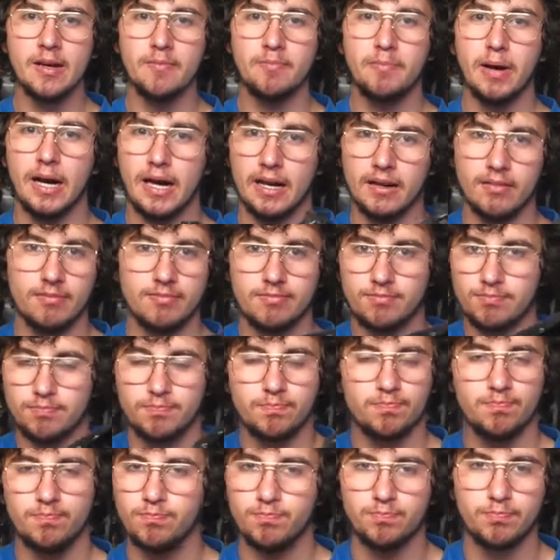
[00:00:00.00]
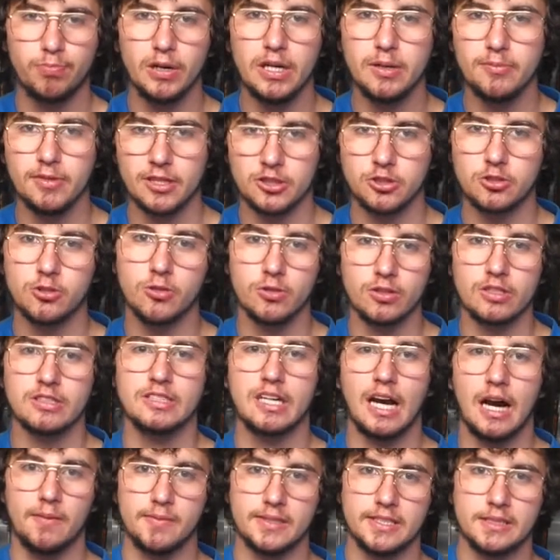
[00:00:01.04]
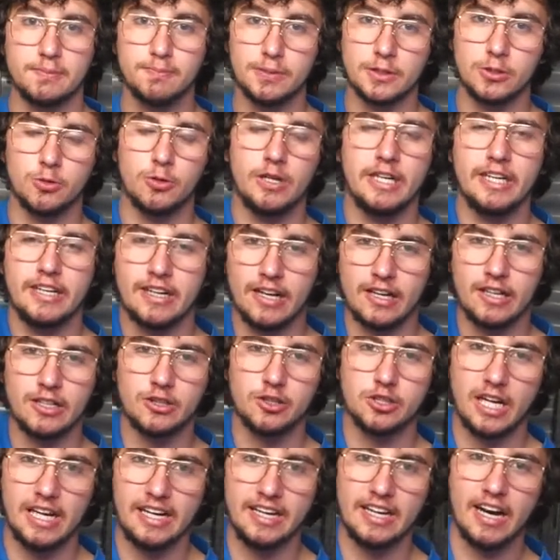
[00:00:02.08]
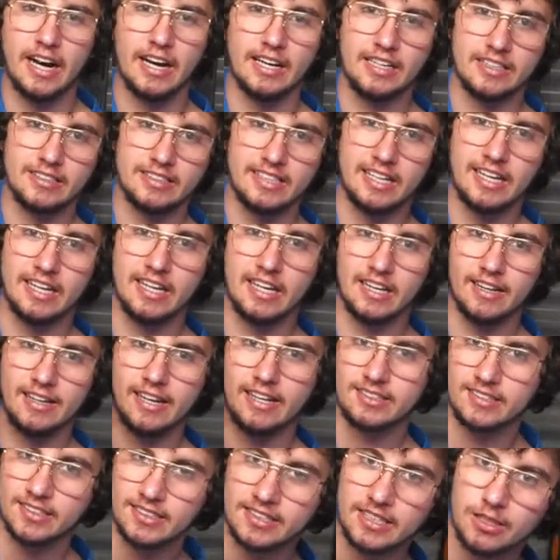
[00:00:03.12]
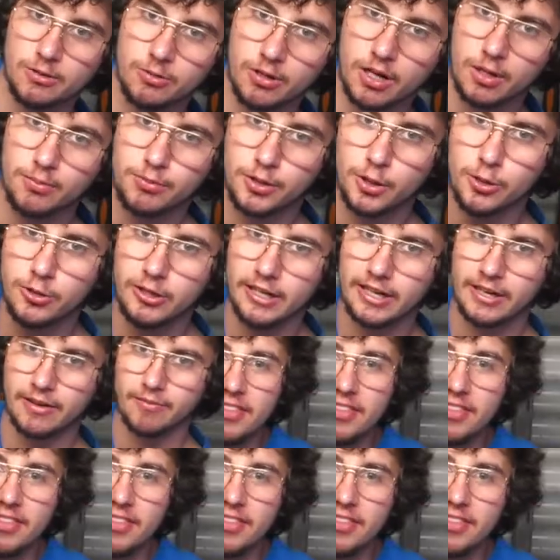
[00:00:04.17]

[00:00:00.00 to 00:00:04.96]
but pretty much all the time it's between shade 9 and 10. I like to see what I'm doing.